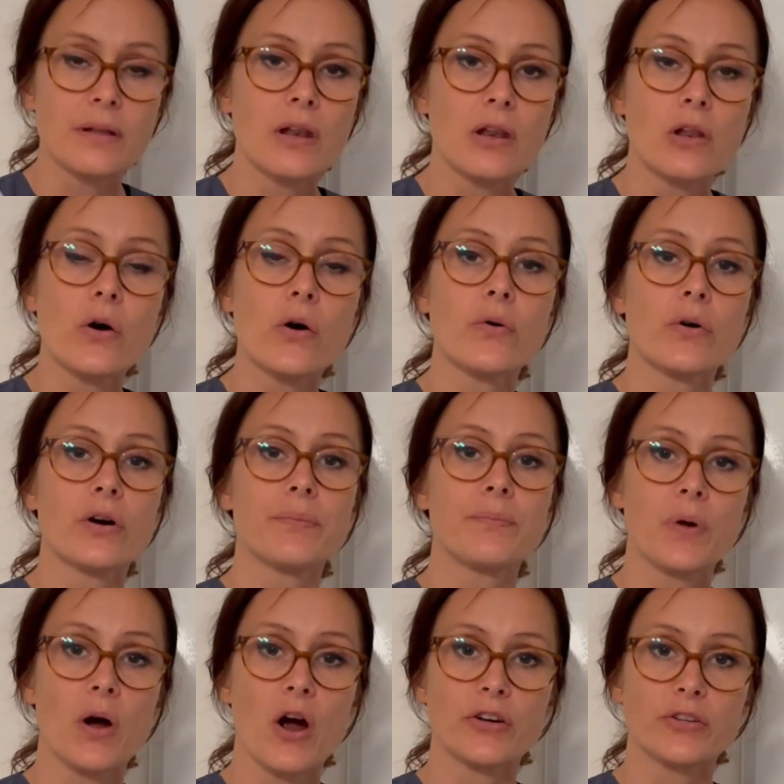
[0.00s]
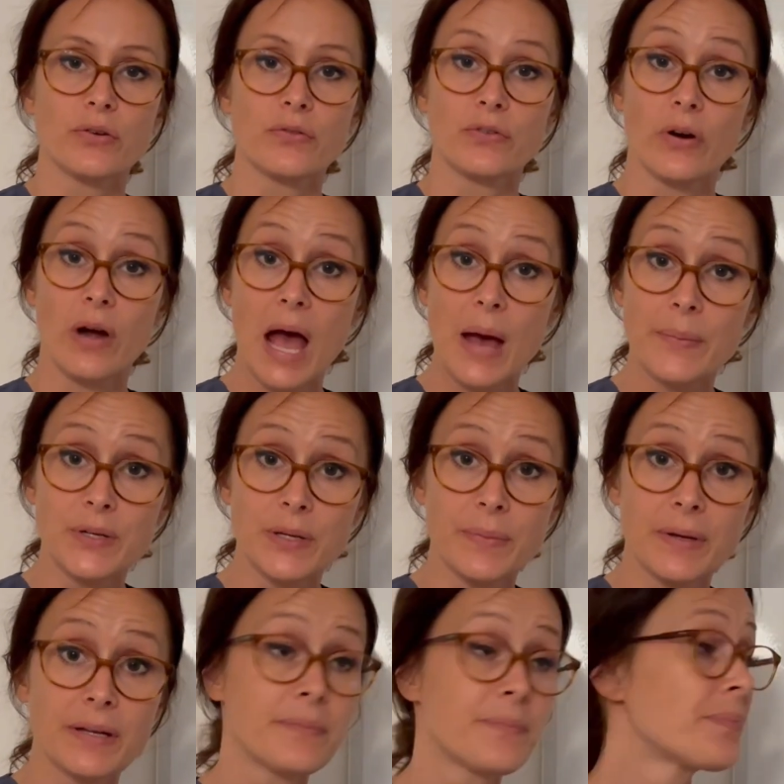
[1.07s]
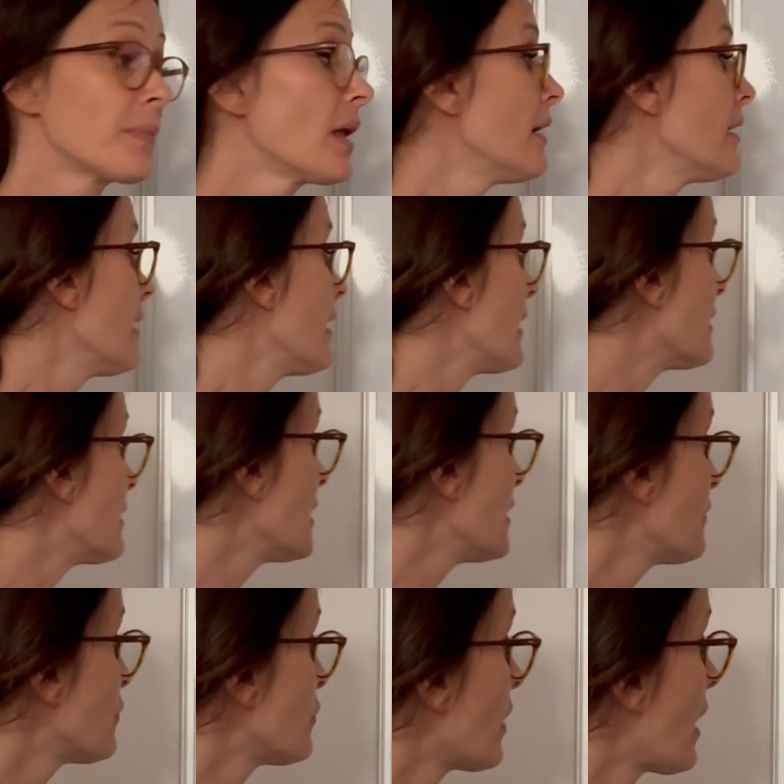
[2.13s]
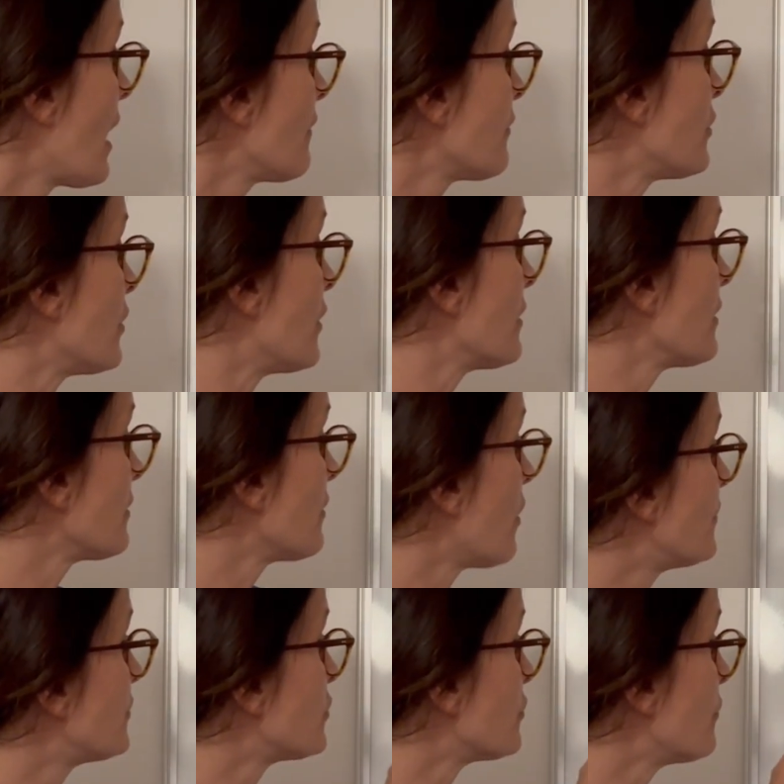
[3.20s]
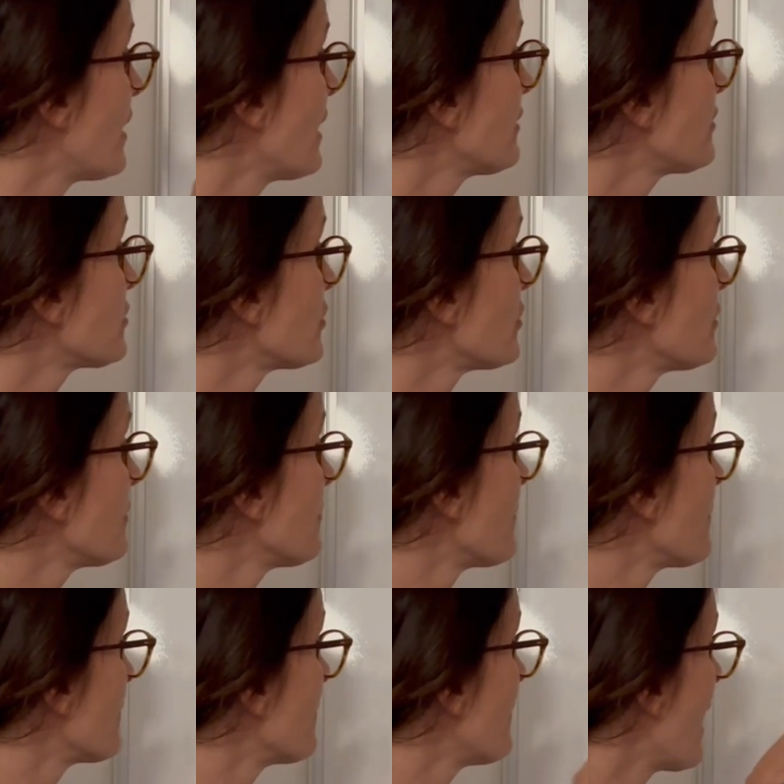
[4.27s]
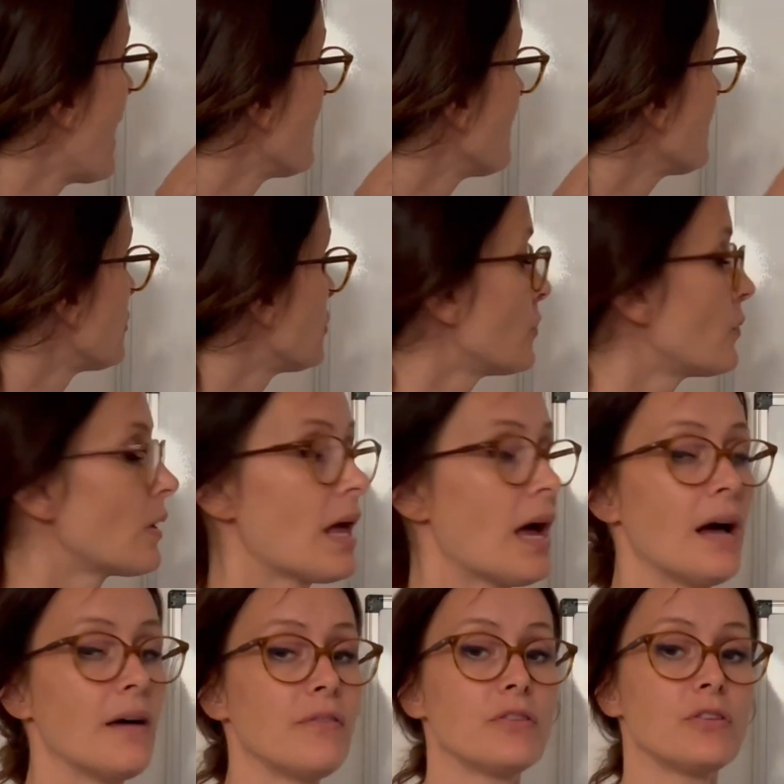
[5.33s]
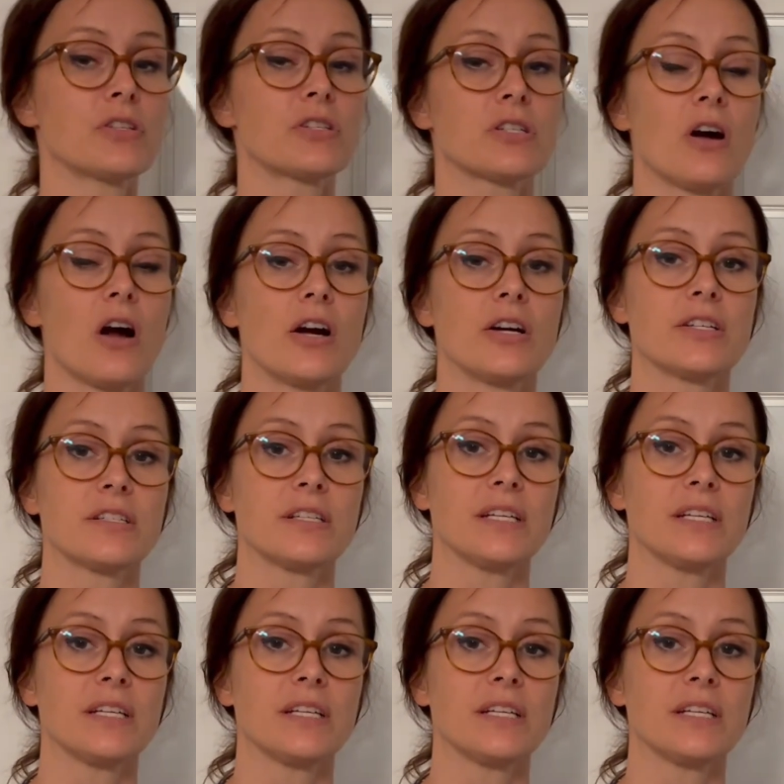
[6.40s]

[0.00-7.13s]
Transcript: lower part of your abdomen. And if you have the obturator band, you will have the scars